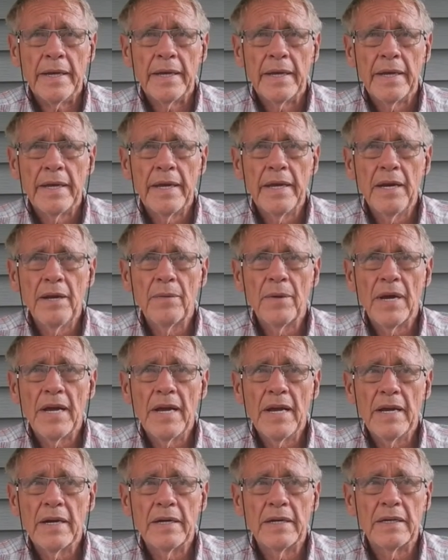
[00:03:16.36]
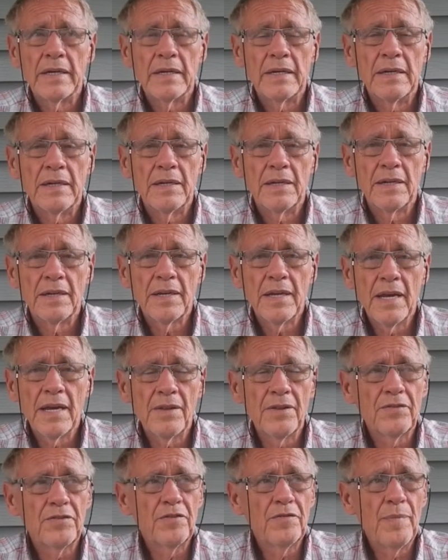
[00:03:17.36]
Anyway, yeah,
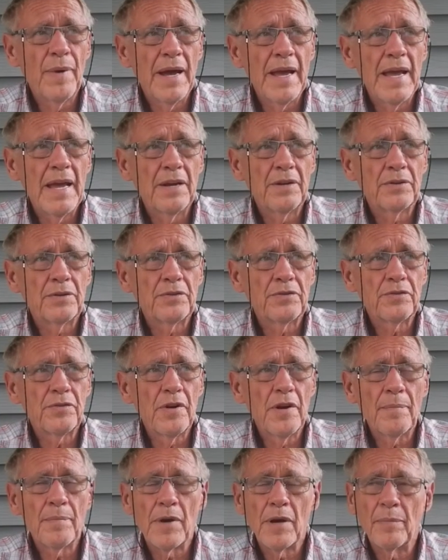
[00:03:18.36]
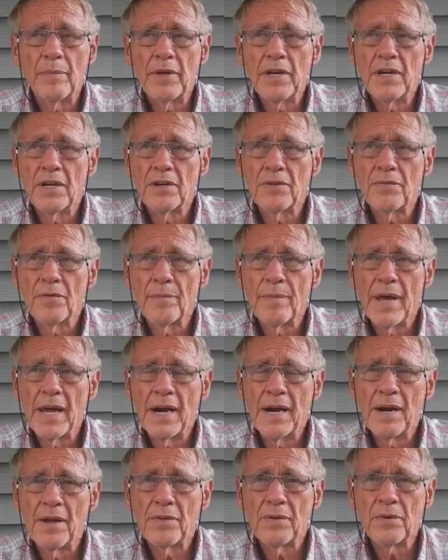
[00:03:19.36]
this is my annual trip. I'll be here for about
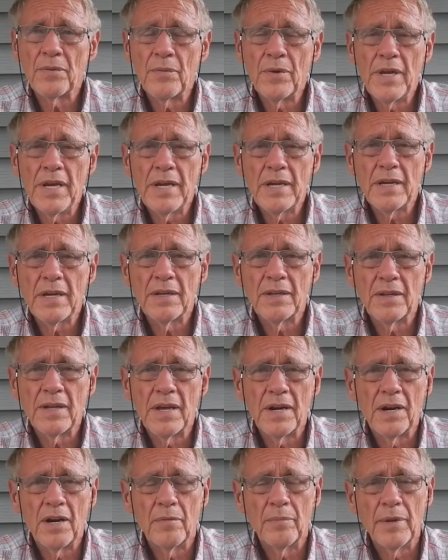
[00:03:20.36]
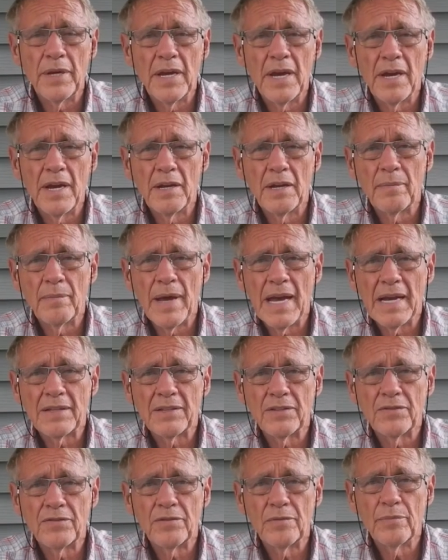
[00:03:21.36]
another week, and then I'll be heading back
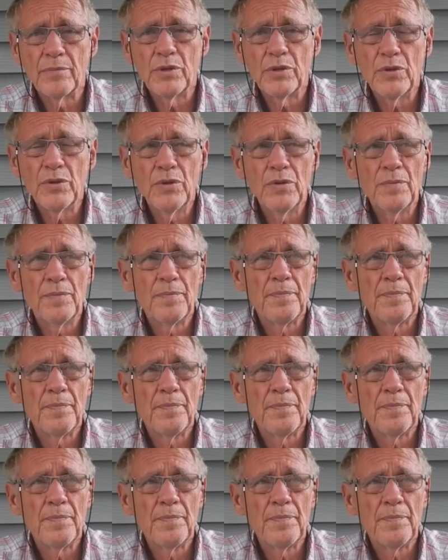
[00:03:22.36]
to Cebu.